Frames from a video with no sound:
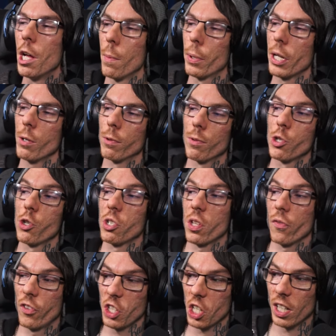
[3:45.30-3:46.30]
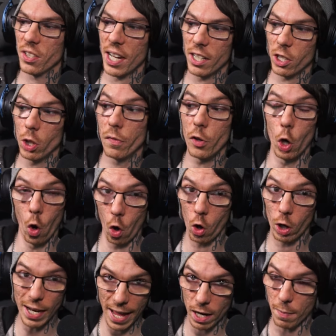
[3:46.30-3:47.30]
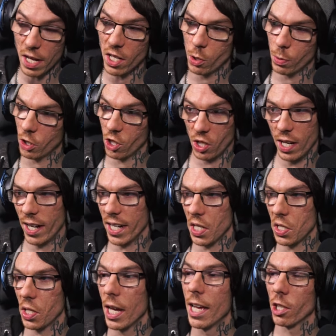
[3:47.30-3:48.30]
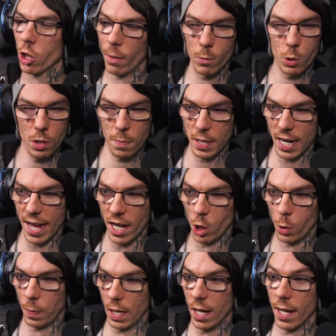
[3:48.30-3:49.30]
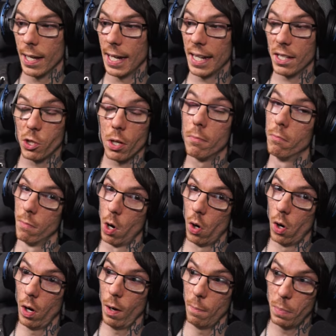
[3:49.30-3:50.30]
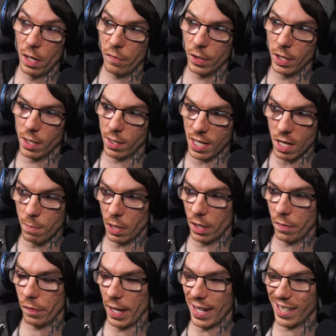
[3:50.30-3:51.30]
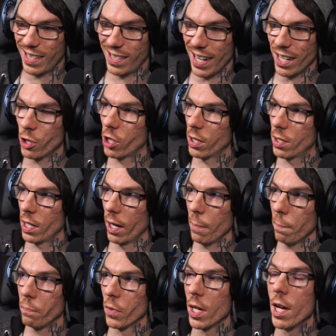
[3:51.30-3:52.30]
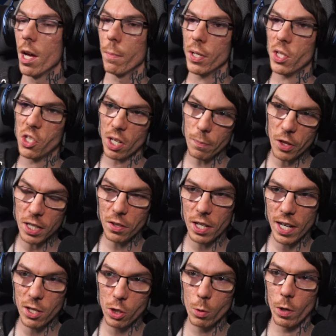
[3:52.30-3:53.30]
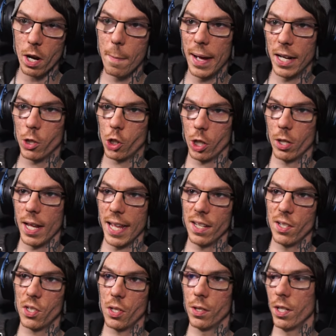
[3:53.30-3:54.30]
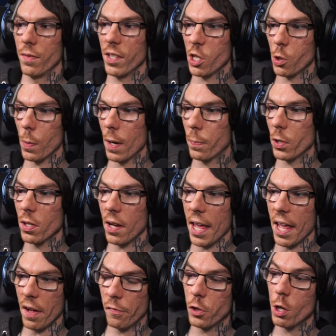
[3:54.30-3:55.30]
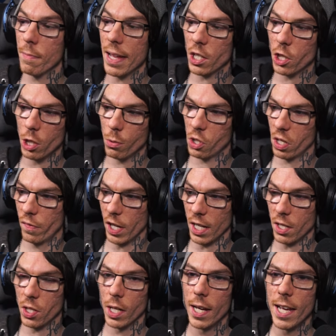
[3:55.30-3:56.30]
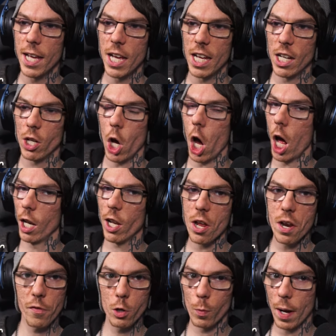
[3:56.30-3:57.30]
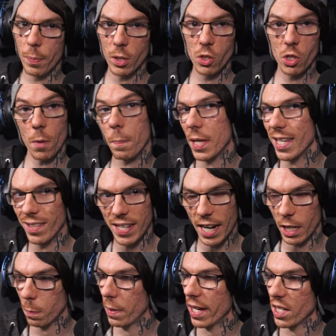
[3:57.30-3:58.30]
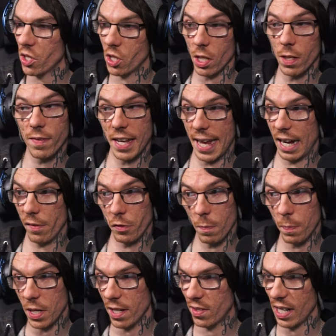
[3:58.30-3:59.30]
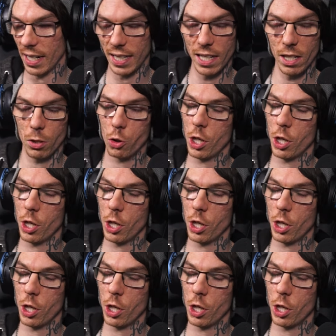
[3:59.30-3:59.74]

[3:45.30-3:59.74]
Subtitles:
But it will reduce the physical attack of all enemies, which is nice. Comes with a bit of HP and some more buff and debuff extension time. But something that I do want to mention is that this weapon, if you make use of it, a lot of her weapons are P-attack based. They have the P-attack here.